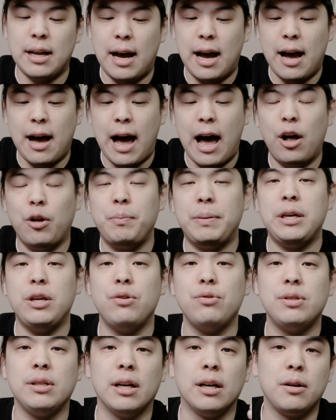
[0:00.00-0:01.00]
Uh, I'll be
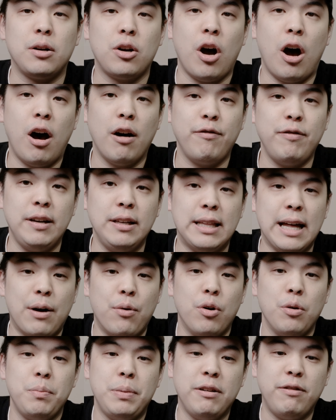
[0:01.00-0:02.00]
using a coffee that
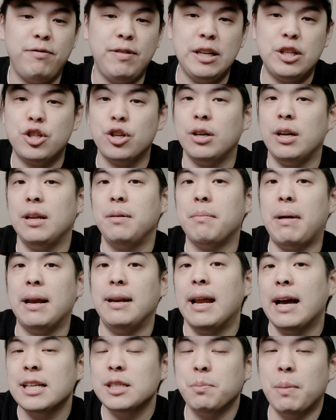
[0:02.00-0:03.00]
will be featured in my
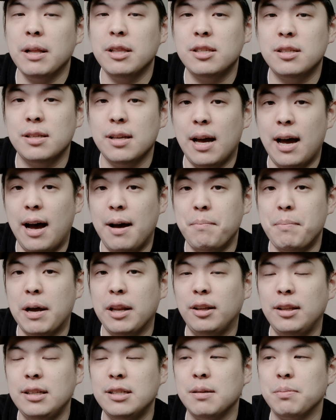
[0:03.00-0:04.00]
next month's uh,
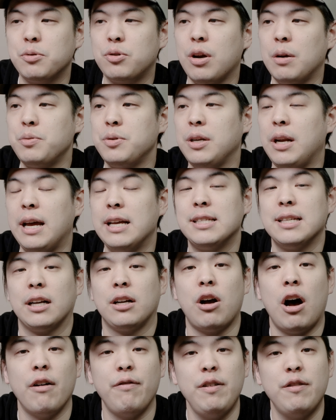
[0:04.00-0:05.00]
monthly subscription. It's a
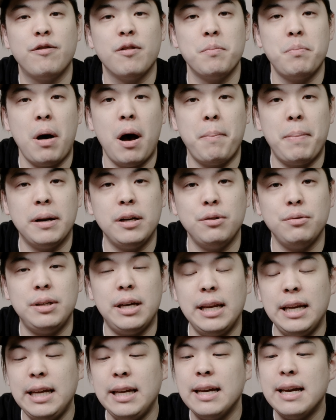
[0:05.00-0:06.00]
coffee from Papua New
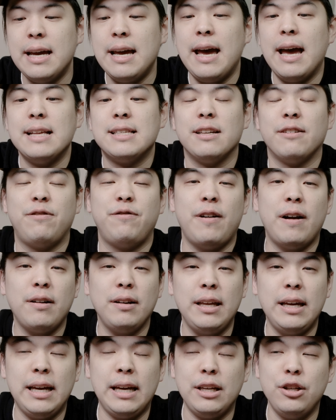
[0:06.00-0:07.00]
Guinea. It's a
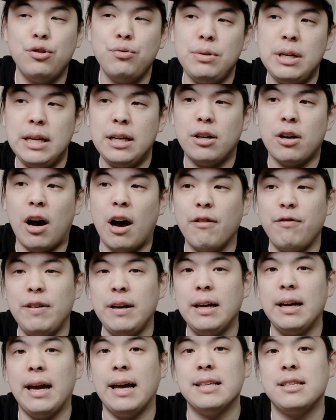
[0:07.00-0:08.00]
fairly unique
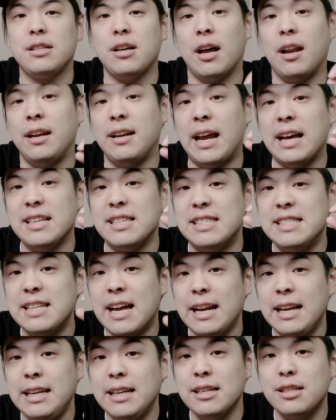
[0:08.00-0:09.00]
coffee. It's got a nice
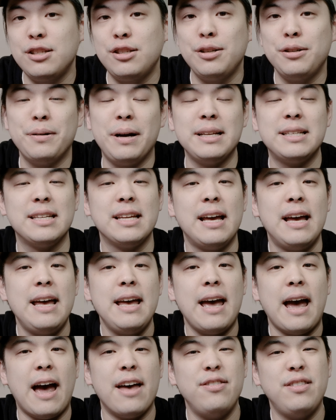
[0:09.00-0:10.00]
nuttiness to it
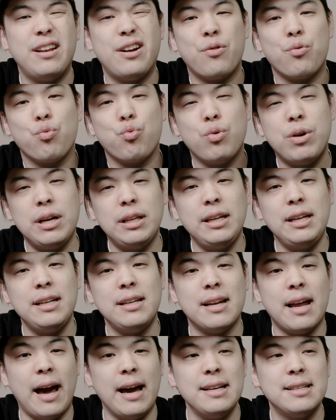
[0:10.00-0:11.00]
and then a really
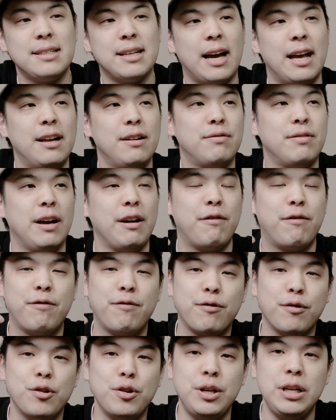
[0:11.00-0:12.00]
nice kind of like
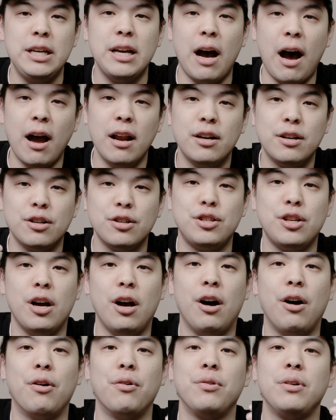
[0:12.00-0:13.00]
fruity
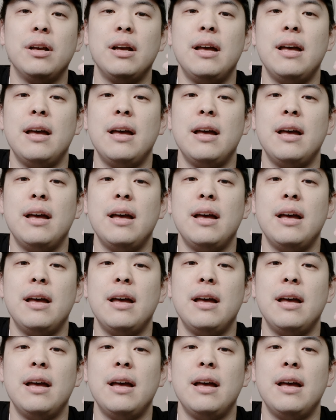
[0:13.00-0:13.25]
undertone.